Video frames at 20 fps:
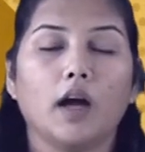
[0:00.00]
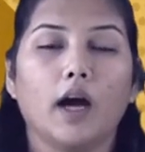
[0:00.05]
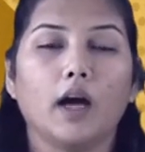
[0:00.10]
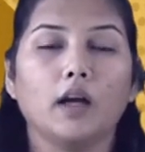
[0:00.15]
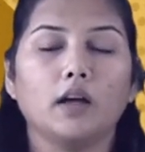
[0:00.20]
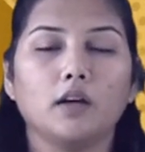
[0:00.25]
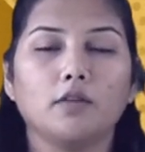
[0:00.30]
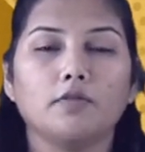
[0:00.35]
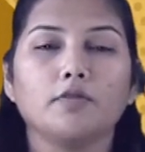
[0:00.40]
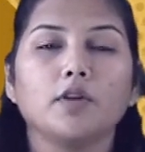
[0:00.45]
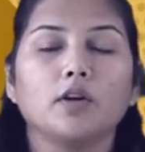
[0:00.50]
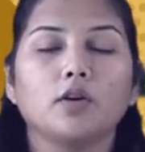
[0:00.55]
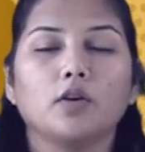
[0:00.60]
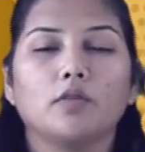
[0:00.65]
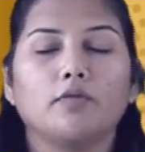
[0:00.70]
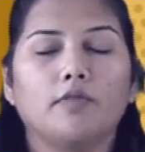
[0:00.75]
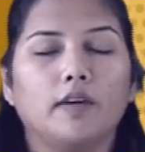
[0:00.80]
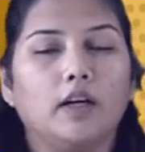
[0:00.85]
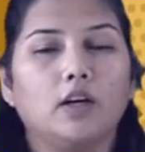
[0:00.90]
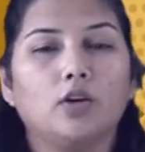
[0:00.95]
And if
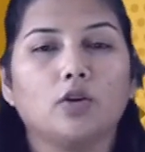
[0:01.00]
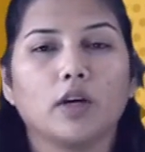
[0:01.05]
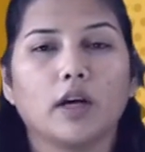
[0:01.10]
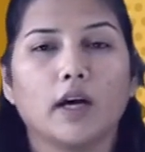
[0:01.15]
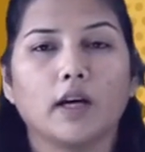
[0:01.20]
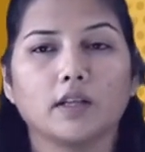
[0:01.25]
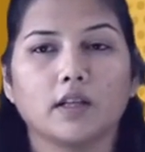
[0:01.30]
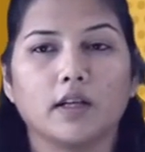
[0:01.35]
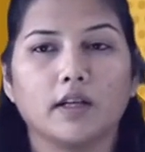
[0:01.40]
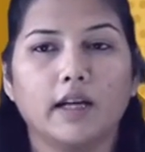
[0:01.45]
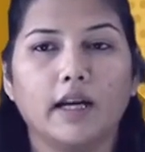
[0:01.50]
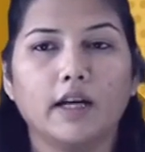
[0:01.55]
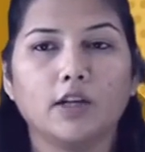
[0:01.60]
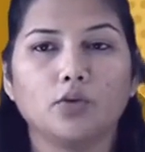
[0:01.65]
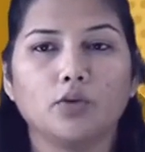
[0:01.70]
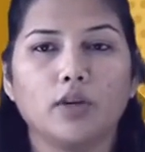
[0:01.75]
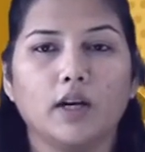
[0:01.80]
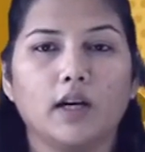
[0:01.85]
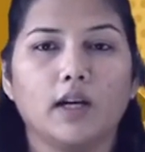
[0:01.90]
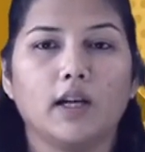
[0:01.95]
we look at our
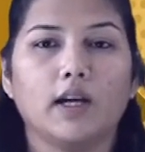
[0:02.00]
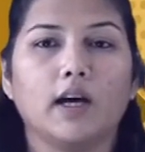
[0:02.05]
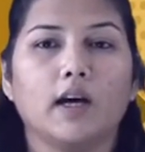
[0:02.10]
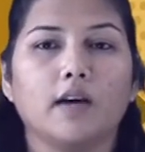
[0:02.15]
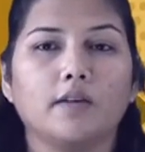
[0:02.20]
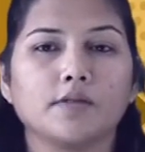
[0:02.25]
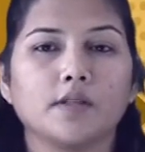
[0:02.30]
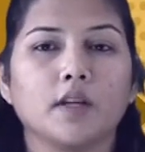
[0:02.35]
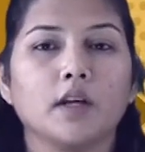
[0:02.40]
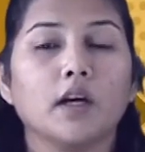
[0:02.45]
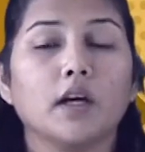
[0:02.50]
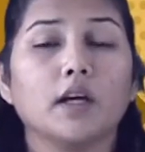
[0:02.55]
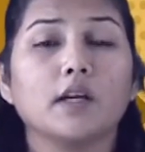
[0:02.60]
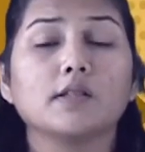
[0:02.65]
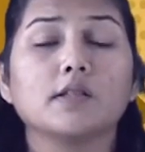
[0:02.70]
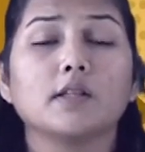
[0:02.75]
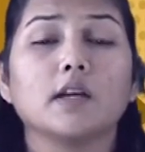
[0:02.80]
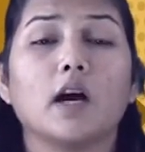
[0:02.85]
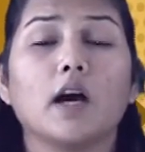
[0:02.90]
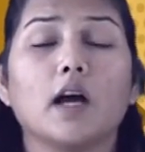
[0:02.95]
day-to-day lives, it
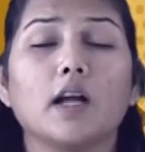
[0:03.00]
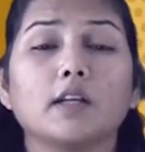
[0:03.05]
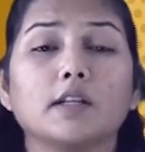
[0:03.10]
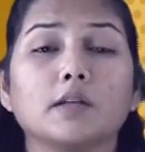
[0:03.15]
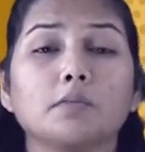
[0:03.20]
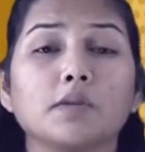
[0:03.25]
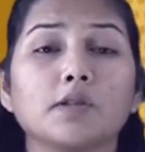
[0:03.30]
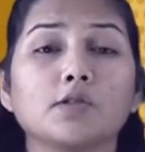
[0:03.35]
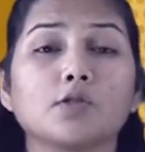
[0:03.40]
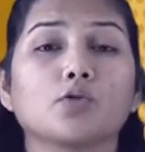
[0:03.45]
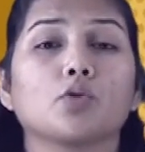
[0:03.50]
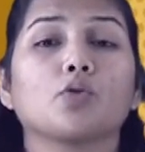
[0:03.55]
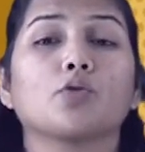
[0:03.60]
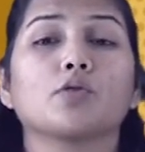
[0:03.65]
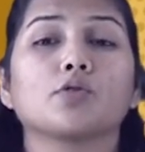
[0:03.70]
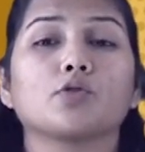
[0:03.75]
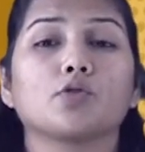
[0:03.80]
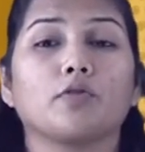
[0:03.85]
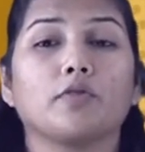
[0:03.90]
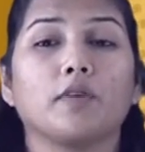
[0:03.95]
is the ultimate
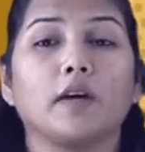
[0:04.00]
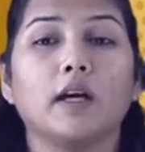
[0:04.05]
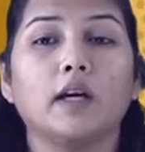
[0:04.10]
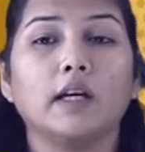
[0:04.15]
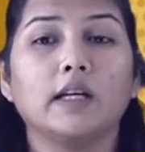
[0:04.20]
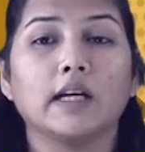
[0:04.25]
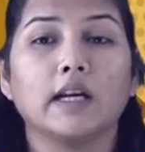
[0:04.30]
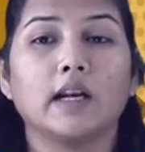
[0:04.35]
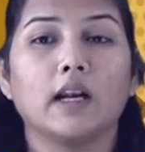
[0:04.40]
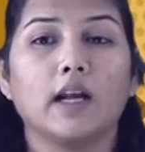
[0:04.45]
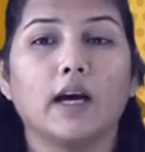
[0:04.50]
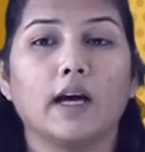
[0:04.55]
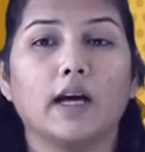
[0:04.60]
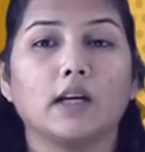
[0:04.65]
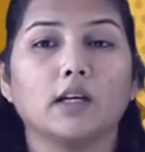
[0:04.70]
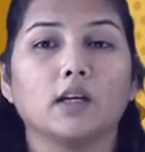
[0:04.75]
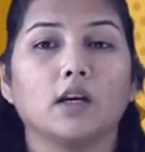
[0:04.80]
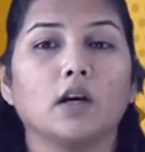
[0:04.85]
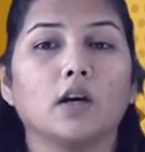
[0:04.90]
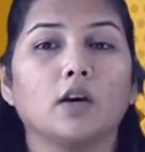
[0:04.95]
source of heat and
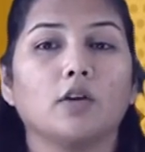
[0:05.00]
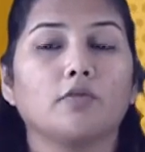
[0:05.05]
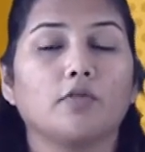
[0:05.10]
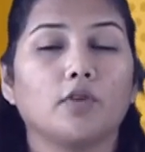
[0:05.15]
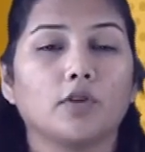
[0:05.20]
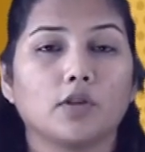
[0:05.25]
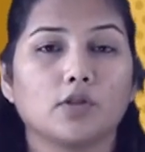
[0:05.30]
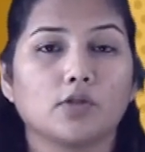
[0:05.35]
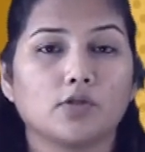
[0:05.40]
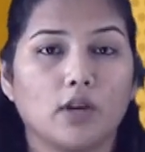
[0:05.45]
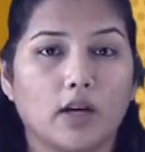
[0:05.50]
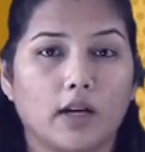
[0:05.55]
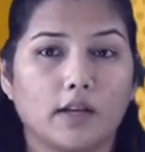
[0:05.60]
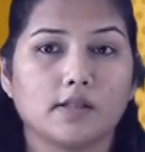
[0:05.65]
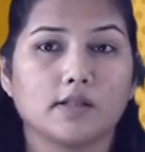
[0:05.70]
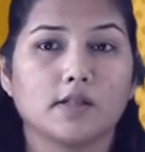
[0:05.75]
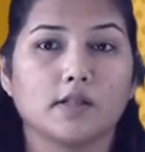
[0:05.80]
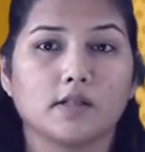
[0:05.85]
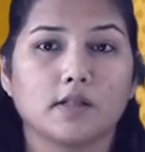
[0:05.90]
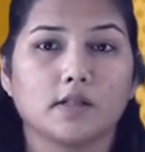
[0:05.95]
light for the solar
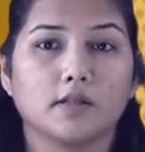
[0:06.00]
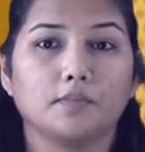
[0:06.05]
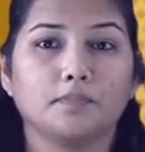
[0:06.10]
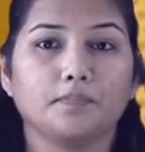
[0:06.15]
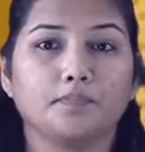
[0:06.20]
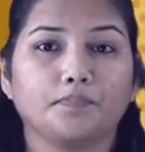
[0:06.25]
system.